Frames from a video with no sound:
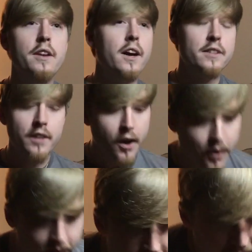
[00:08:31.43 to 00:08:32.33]
not
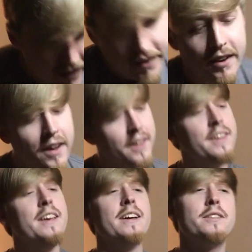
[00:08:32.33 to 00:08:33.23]

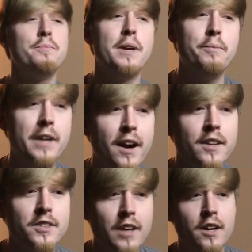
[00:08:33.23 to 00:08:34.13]
yes, but I mean,
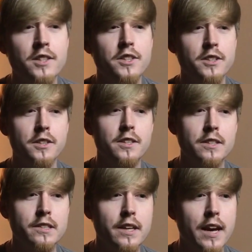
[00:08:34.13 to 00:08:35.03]
honest to
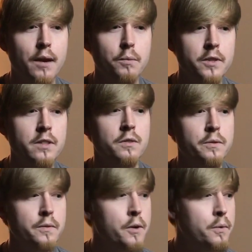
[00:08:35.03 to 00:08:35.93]
goodness, like I really don't
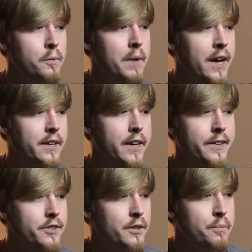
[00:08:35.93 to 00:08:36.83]
even know what a bad day
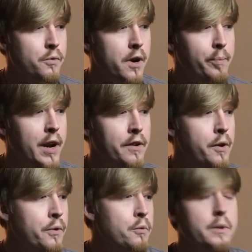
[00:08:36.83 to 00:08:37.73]
is anymore. I mean, I
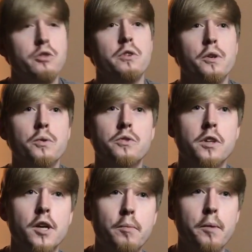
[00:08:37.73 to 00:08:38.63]
know there'll be struggles to
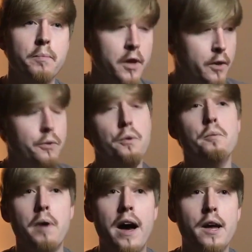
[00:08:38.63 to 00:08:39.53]
come up through the
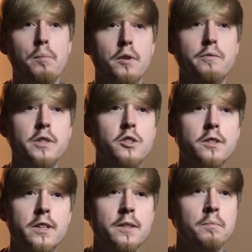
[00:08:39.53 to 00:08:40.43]
pipe
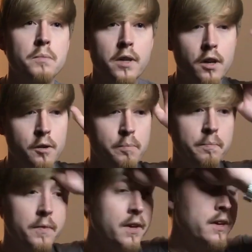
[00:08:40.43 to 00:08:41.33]
eventually, but
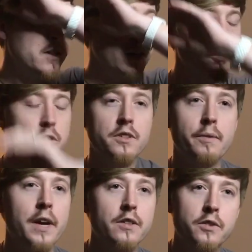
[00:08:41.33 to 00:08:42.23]
ever since I've
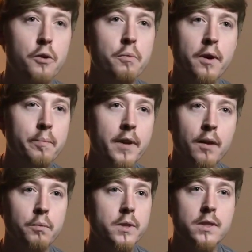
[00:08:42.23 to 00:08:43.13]
got sober, I mean, I
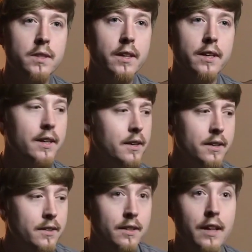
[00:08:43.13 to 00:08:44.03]
really
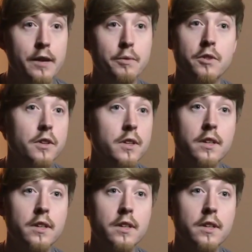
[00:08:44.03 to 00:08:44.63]
life is good.